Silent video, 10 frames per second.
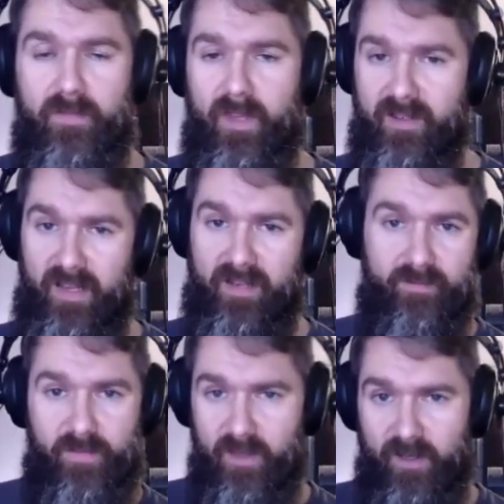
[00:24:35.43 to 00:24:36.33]
and then
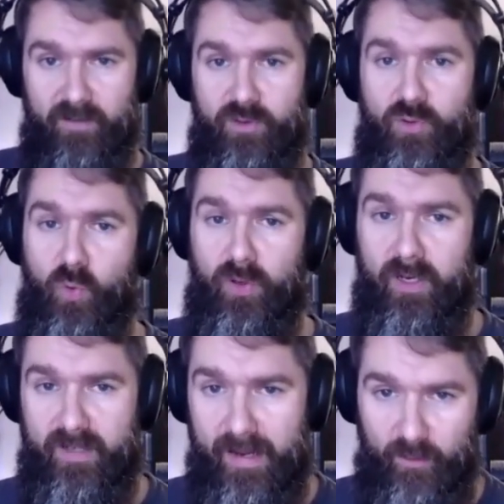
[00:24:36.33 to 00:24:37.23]
store
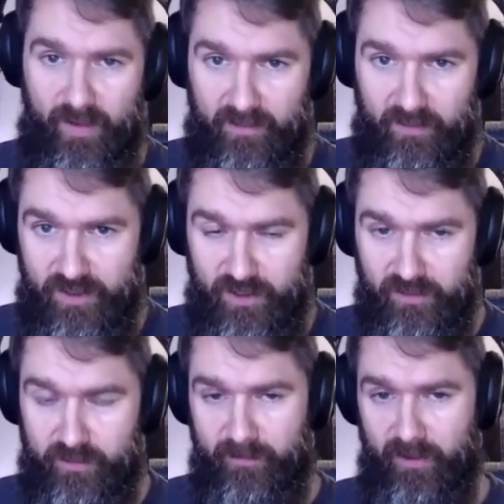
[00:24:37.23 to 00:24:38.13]
that aggregated
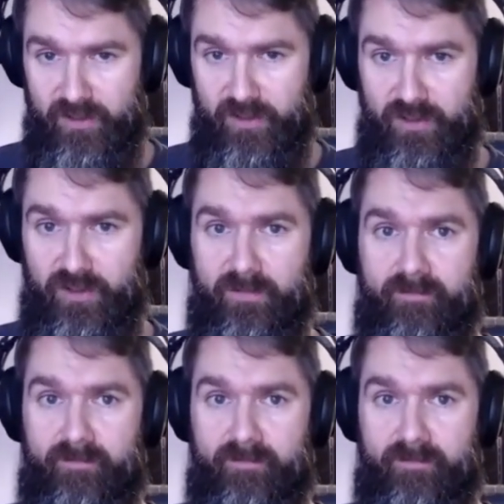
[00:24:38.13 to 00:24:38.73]
result, for instance.